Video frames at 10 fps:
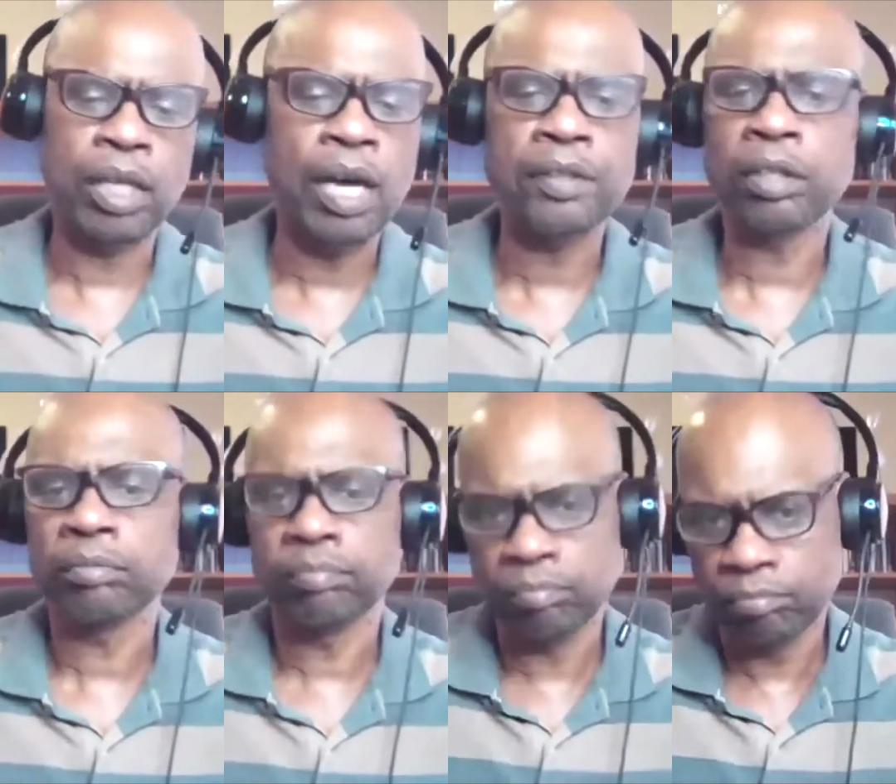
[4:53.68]

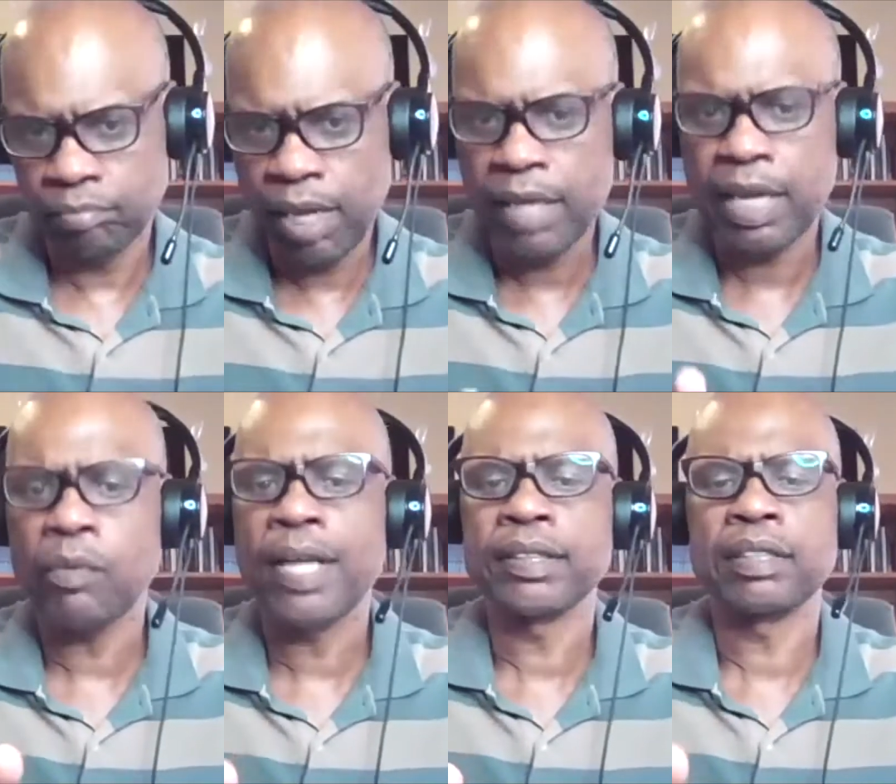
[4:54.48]
other
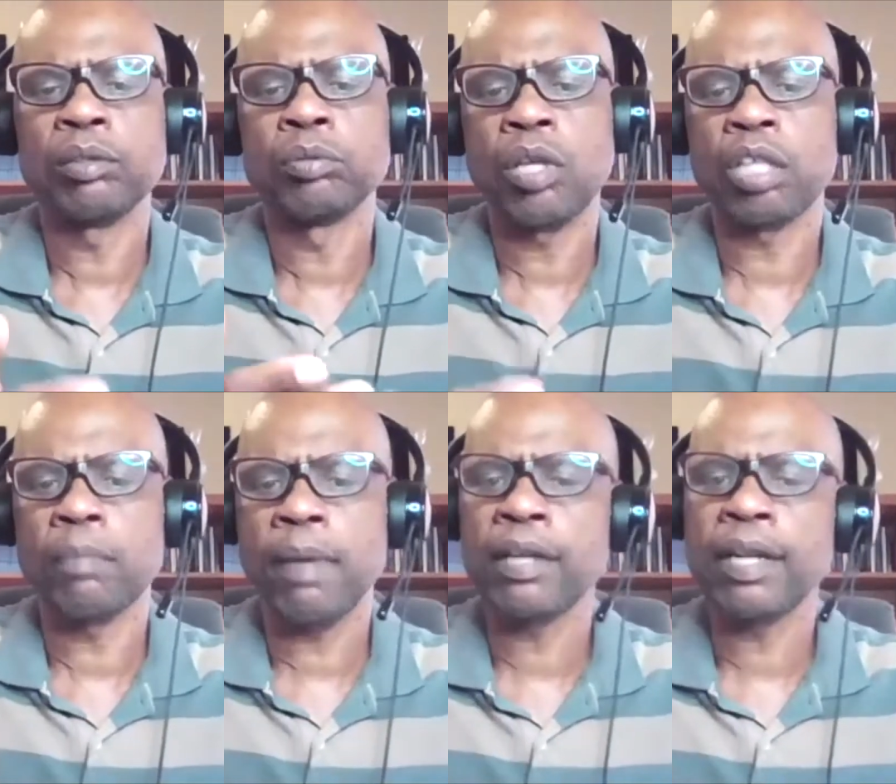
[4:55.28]
anti-racists who talk
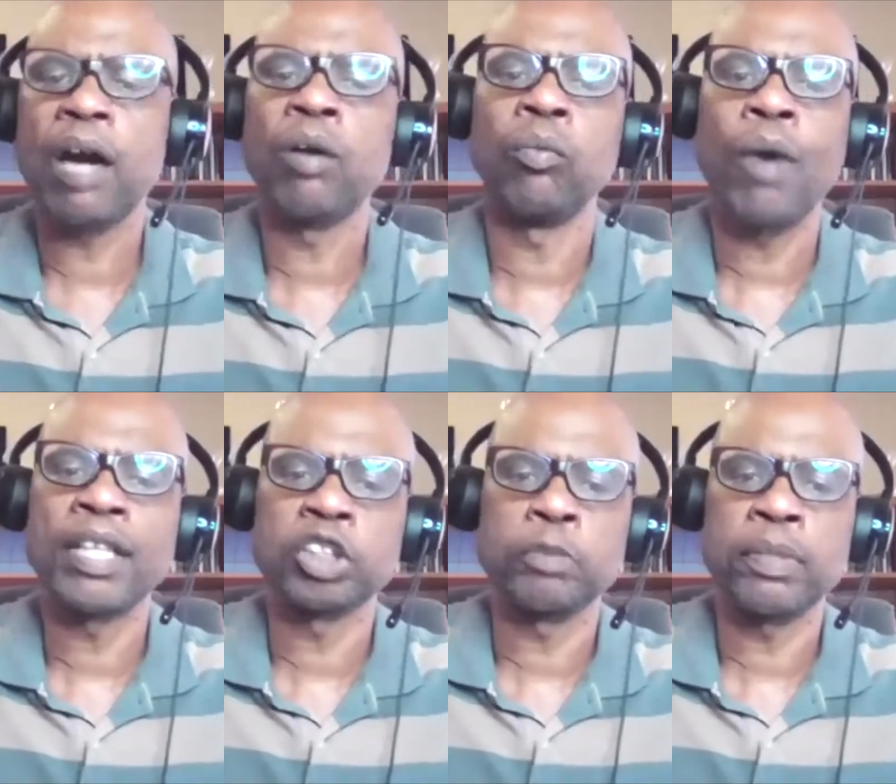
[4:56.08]
about how
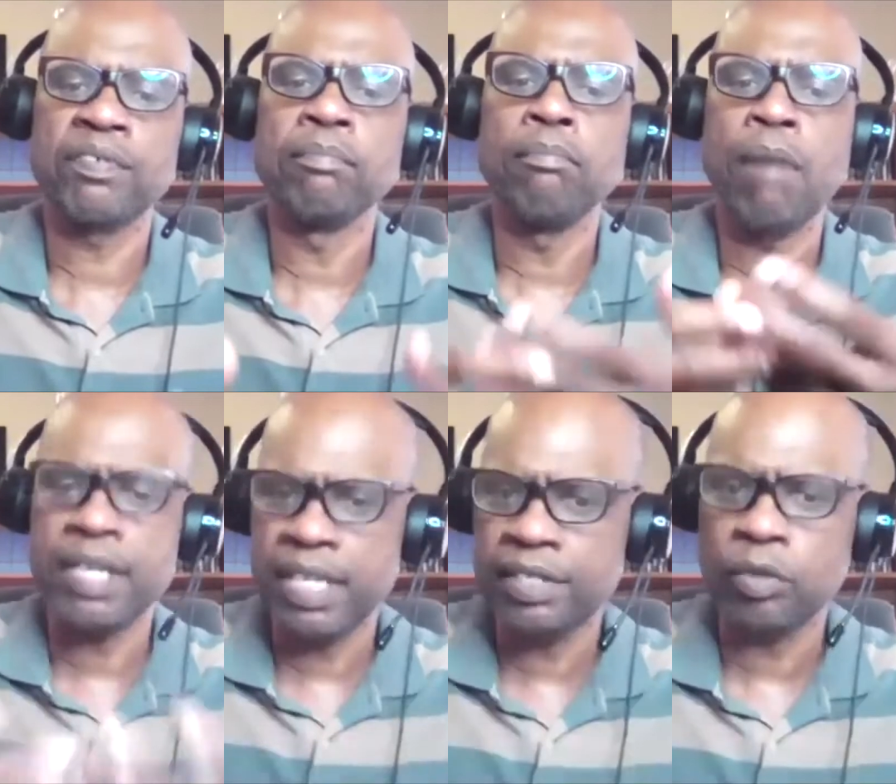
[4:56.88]
whites should be given
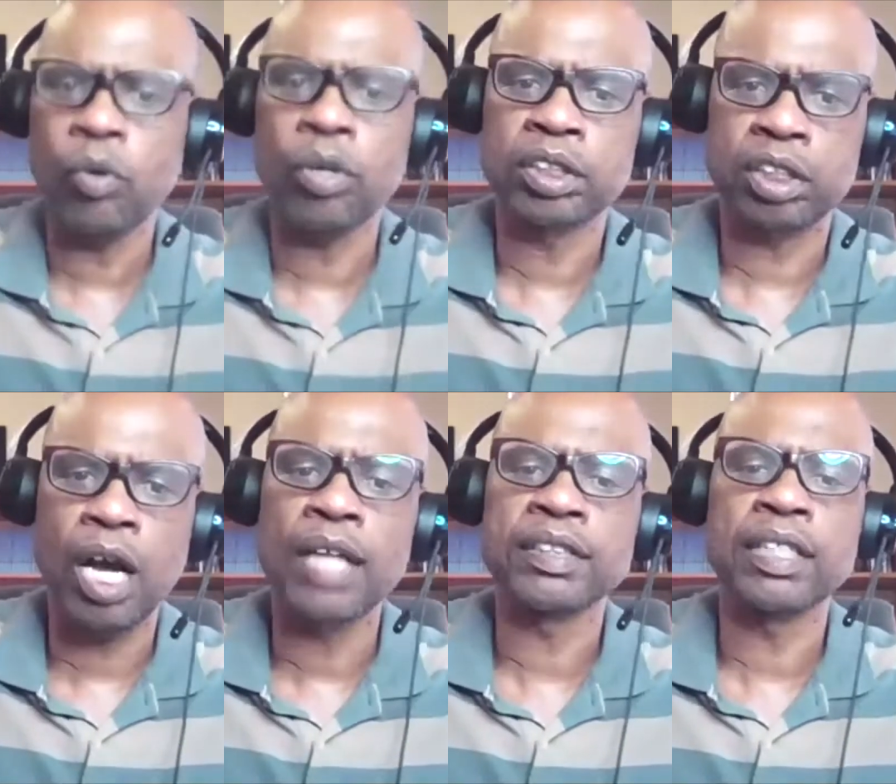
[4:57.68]
money towards
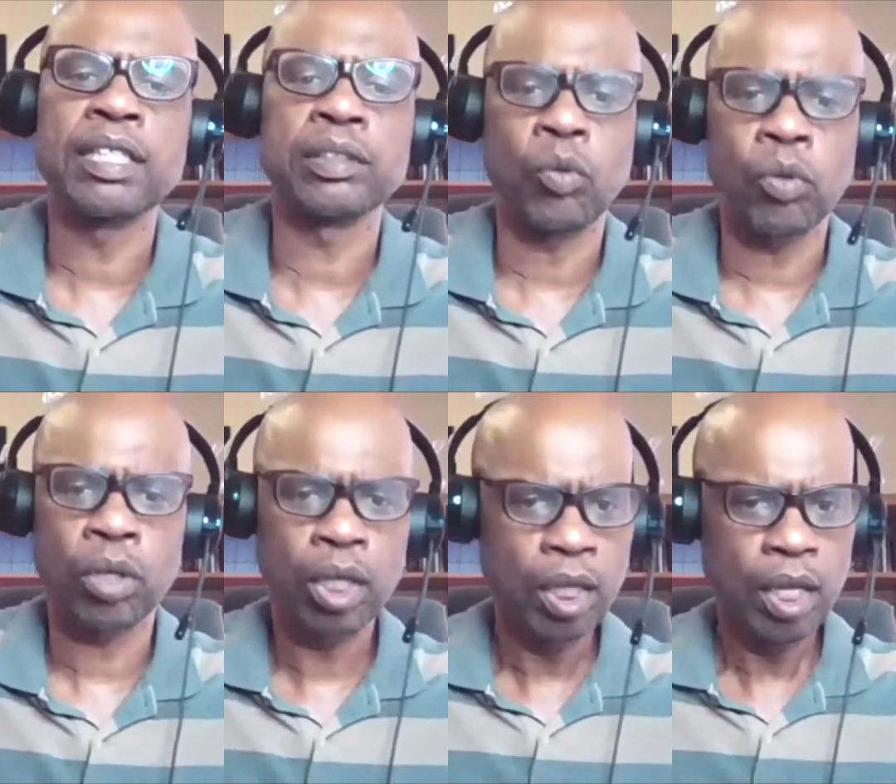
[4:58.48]
causes or
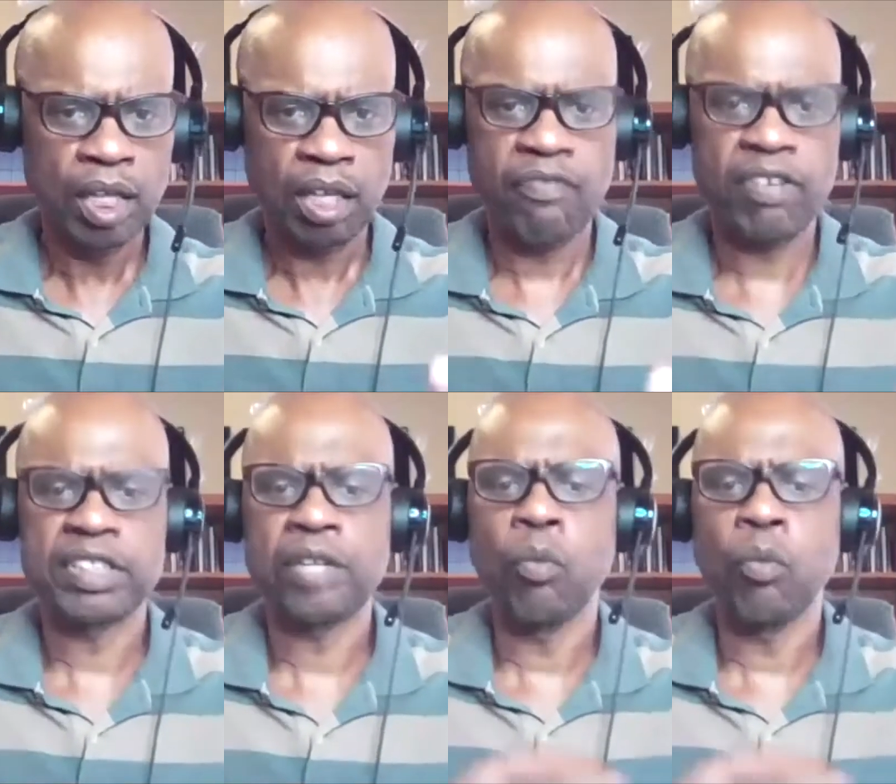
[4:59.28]

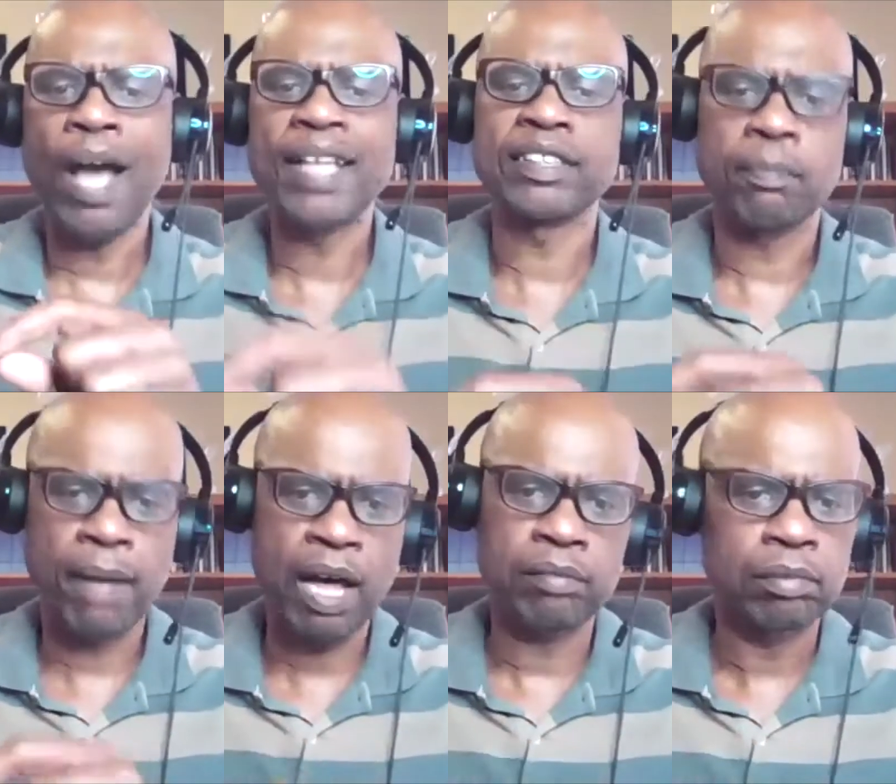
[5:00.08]
convincing other whites
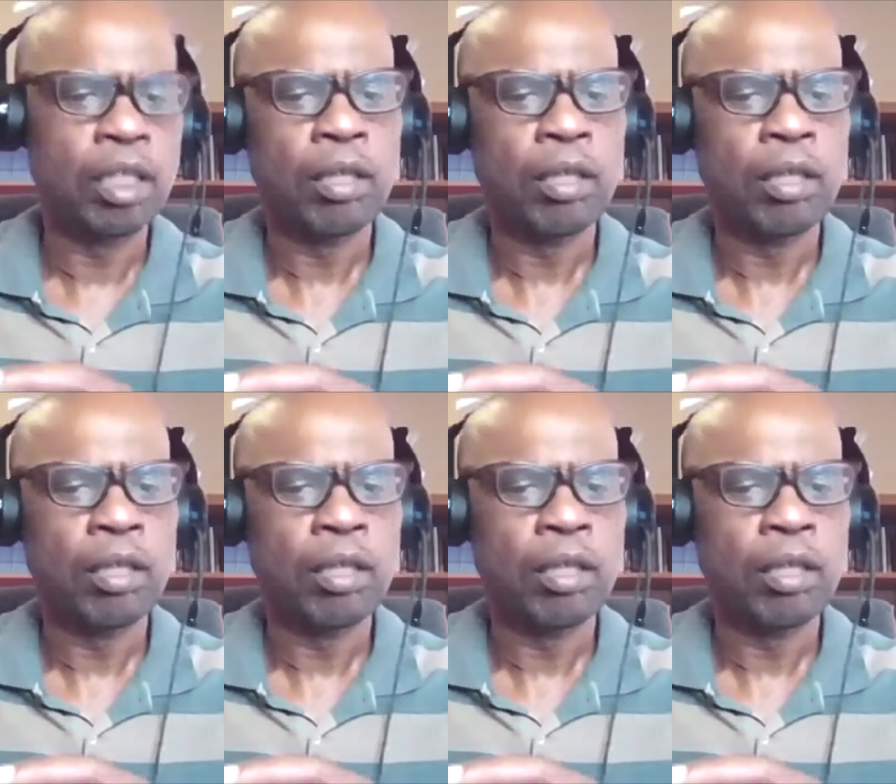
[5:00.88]
about,